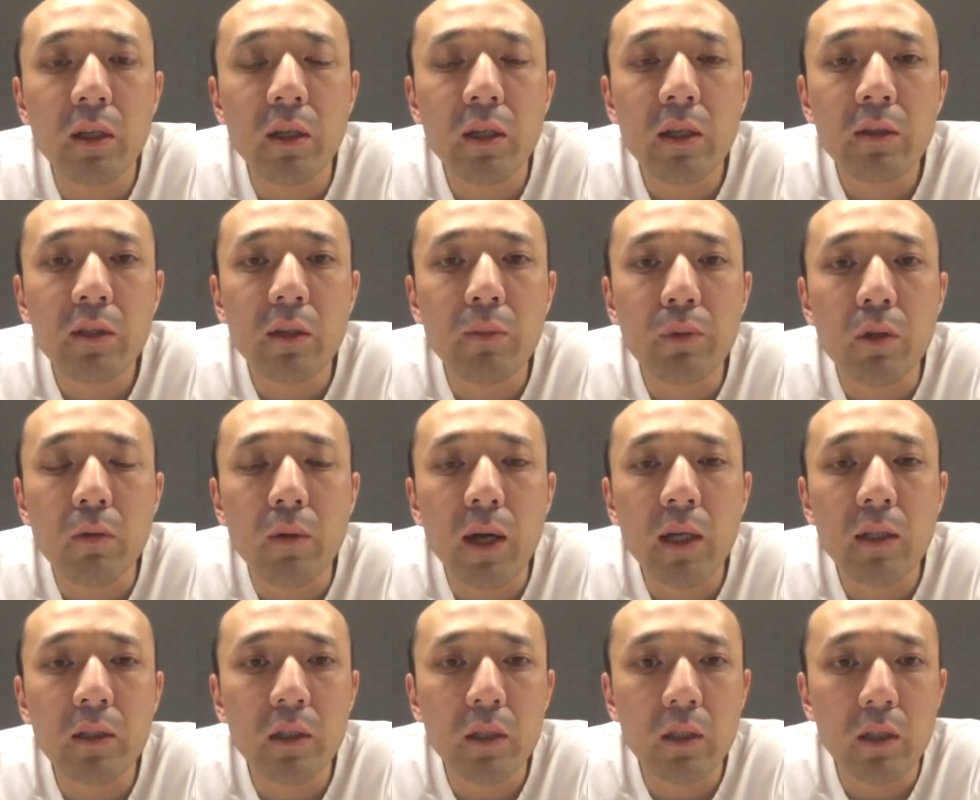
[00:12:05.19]
They provide
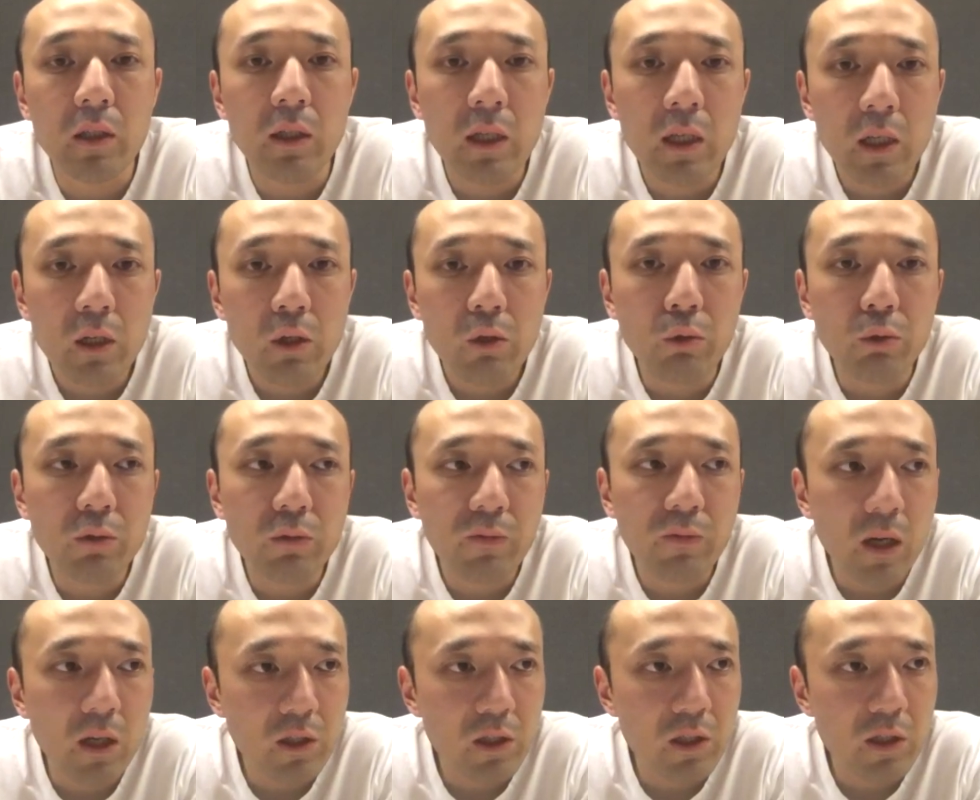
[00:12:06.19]
a good
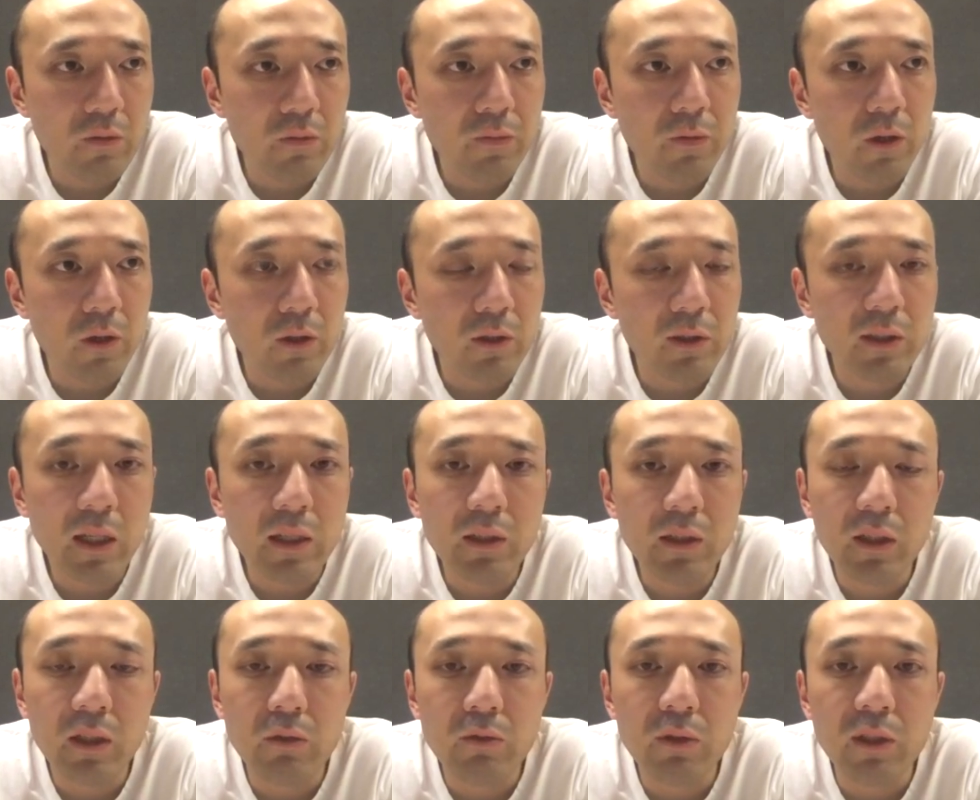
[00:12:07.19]
function for
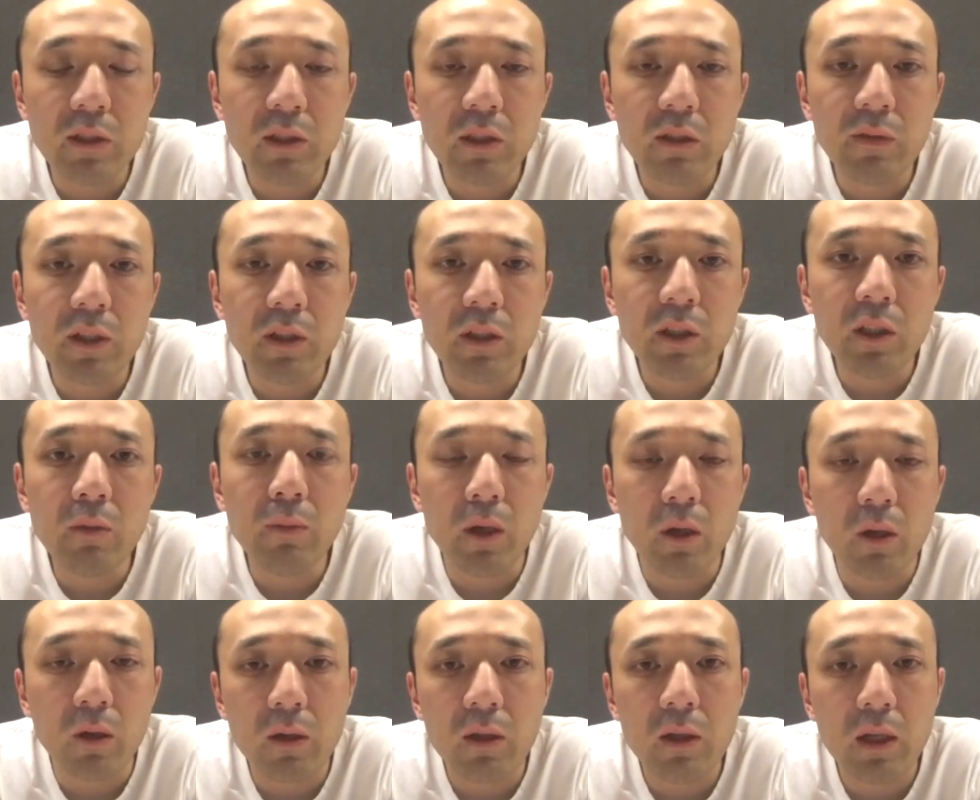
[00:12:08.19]
sending, receiving email,
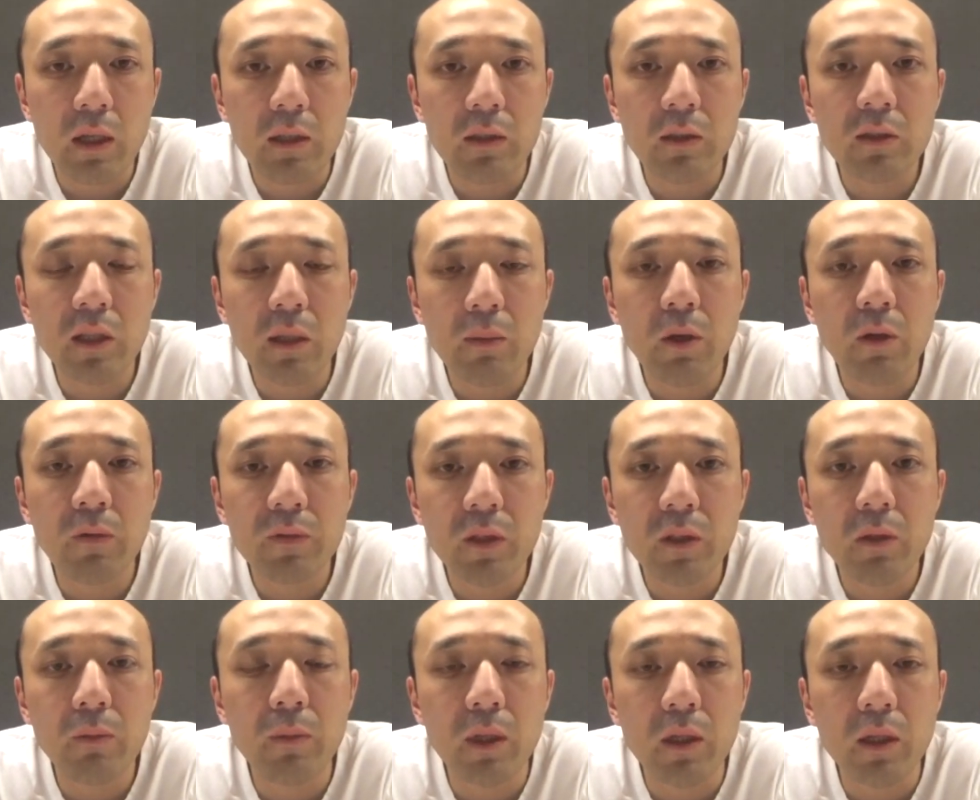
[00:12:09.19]
and some of
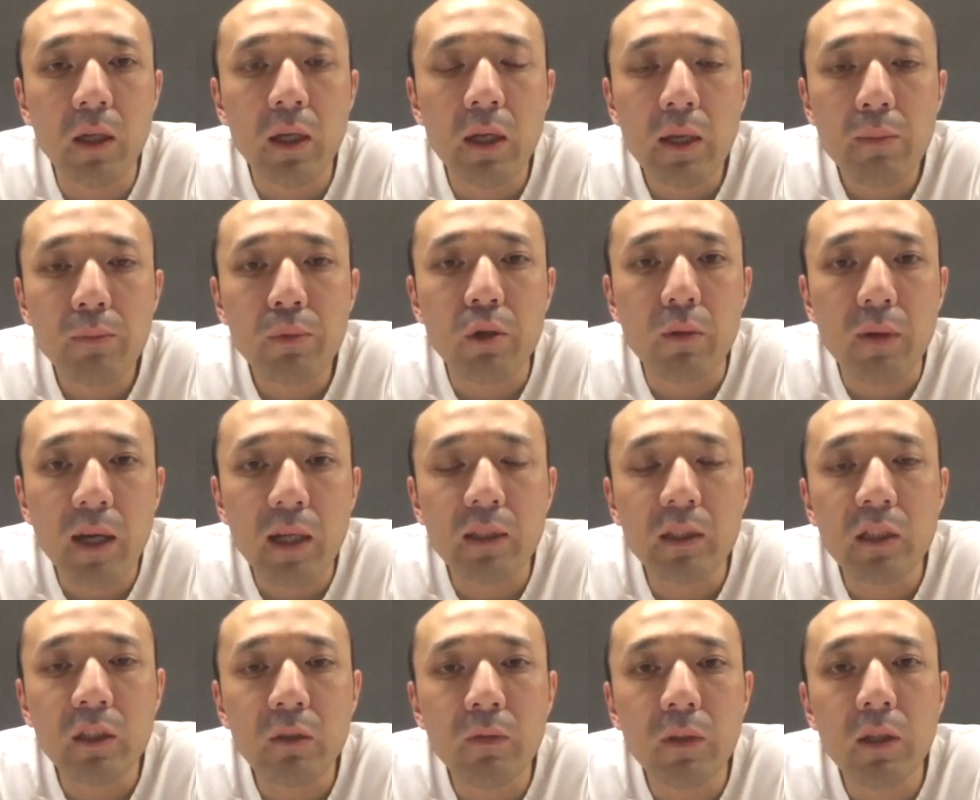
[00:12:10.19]
them provide
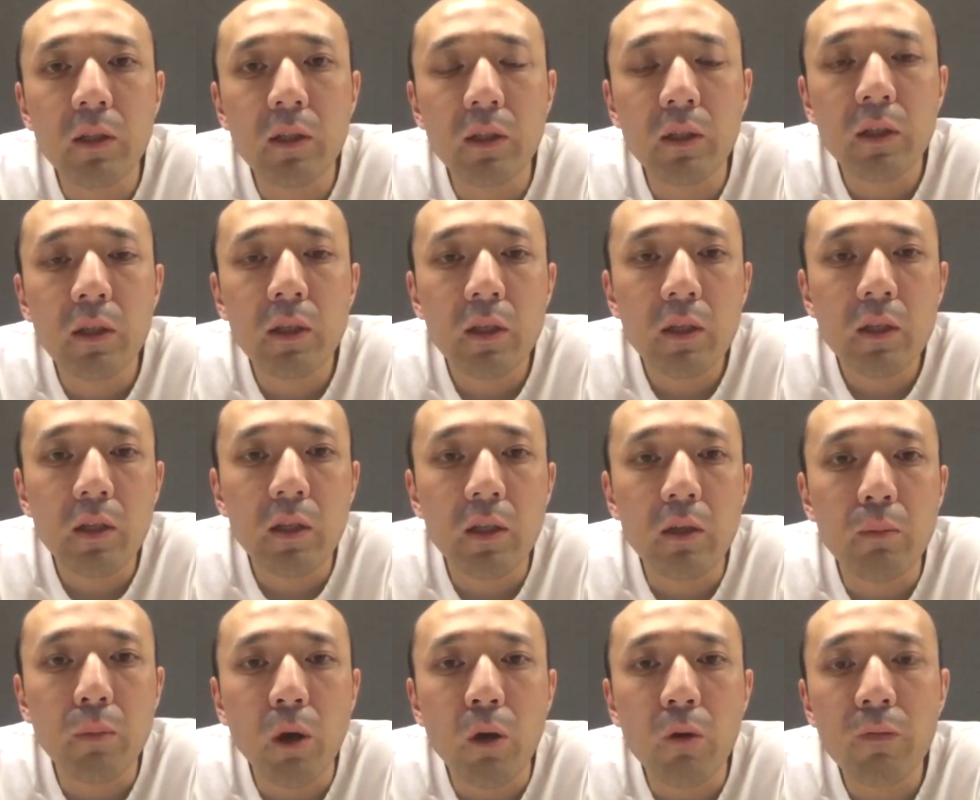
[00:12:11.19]
even
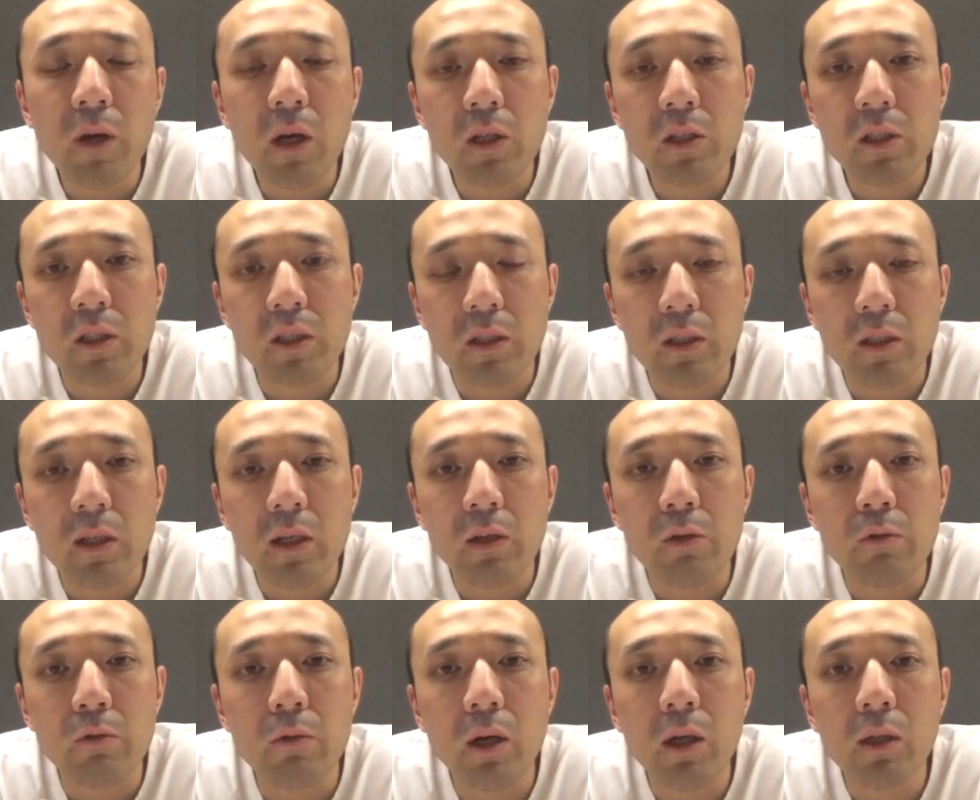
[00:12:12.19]
more function
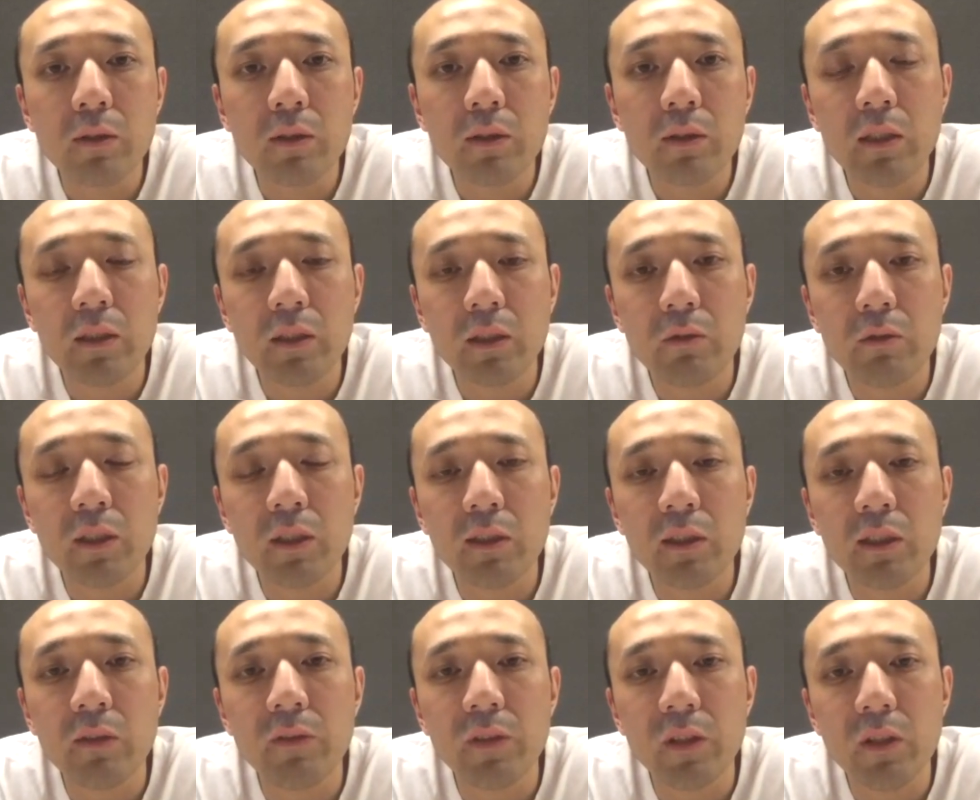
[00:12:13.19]
around sending,
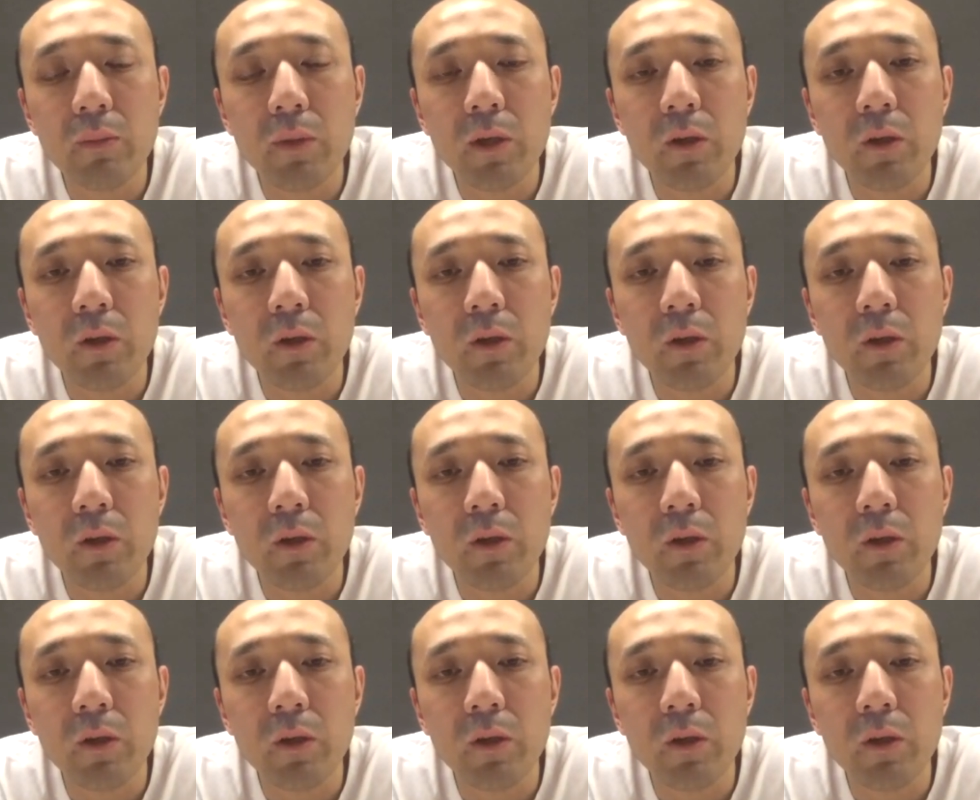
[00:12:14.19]
receive email.